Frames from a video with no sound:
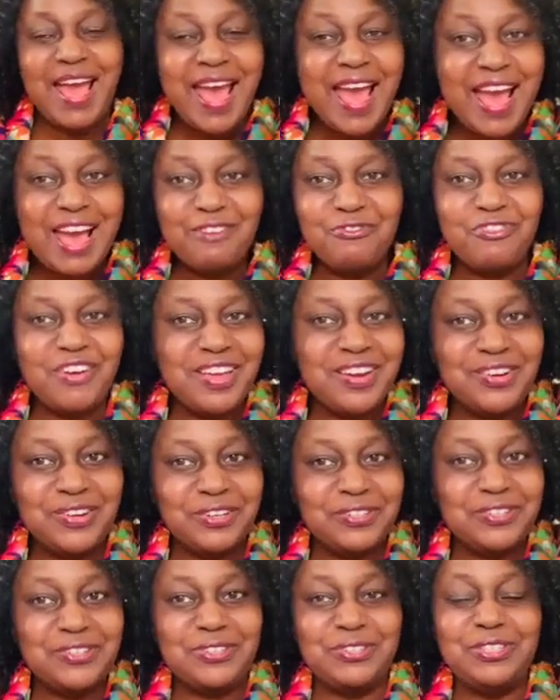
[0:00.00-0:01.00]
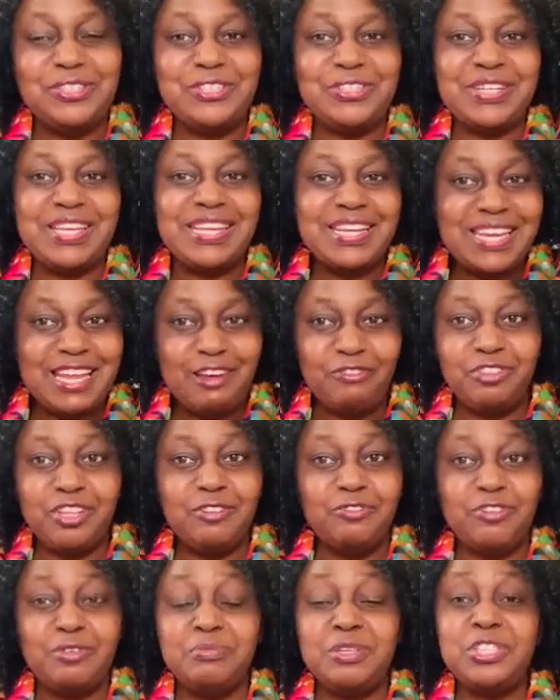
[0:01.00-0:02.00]
Have I not told you enough
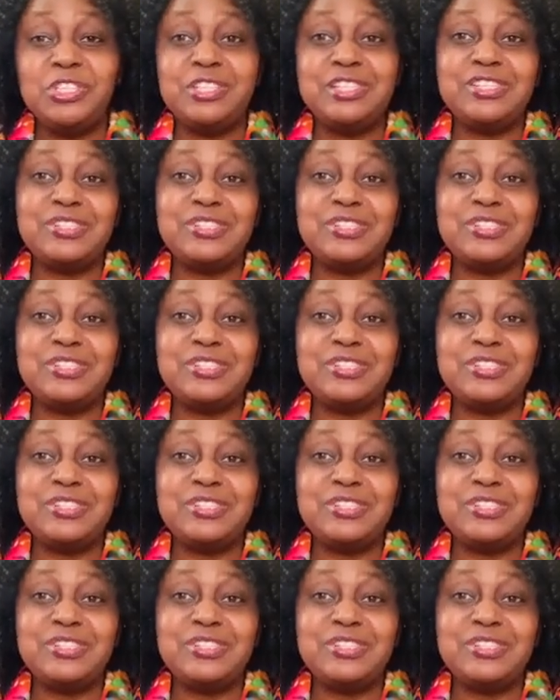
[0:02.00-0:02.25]
information?